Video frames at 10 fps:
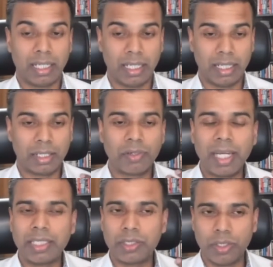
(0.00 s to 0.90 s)

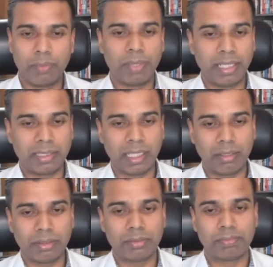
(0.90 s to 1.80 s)
creates new brain
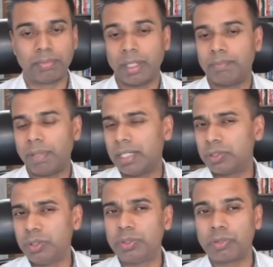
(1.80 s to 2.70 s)
cells by
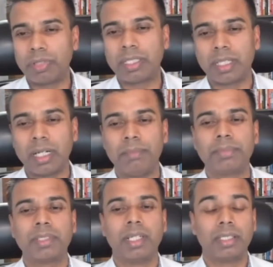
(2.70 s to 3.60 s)
2 to 3
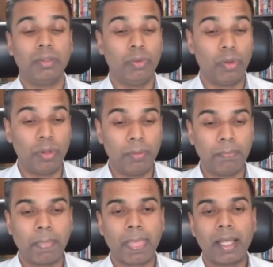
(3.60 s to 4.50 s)
times the
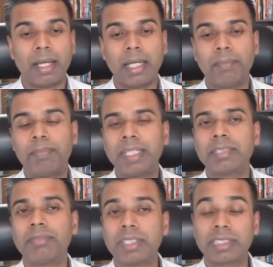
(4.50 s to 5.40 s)
norm. It brings
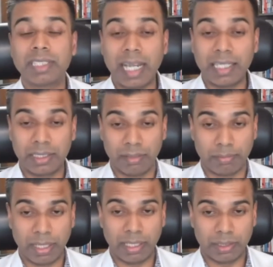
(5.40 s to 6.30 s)
the functionality of the
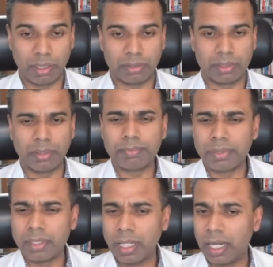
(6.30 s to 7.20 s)
brain as well. So
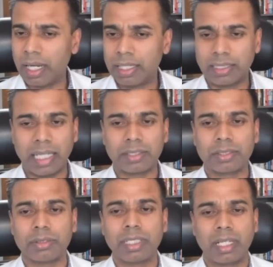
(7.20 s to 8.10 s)
it's a
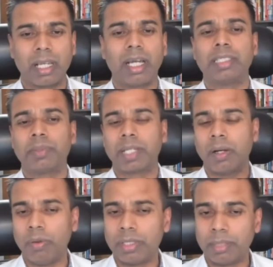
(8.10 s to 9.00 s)
natural decline as we get
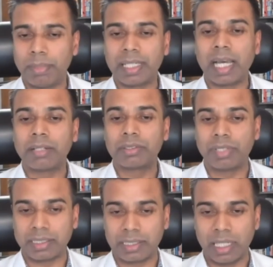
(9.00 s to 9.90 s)
older, but it
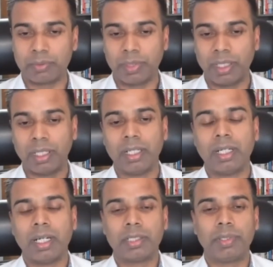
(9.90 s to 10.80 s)
counteracts that as we
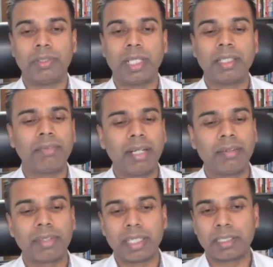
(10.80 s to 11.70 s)
do that. And the final
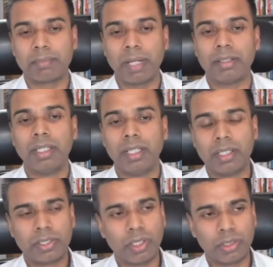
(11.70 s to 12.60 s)
thing is about
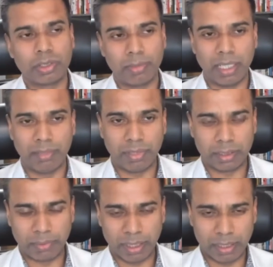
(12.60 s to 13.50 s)
social benefits,
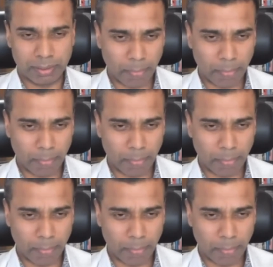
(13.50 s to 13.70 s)
because